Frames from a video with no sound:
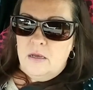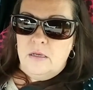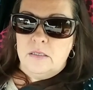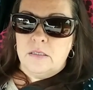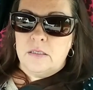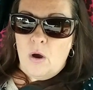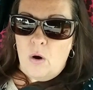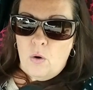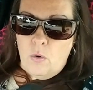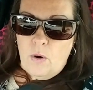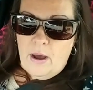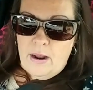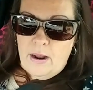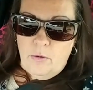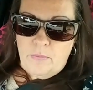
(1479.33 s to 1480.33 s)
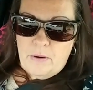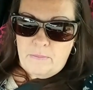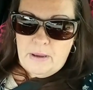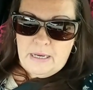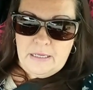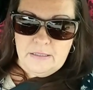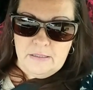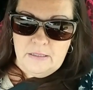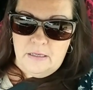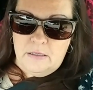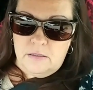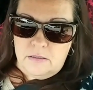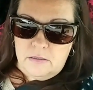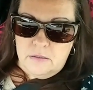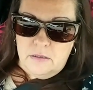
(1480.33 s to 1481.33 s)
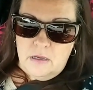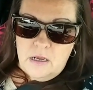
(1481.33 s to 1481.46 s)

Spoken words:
So I hope I'm making sense.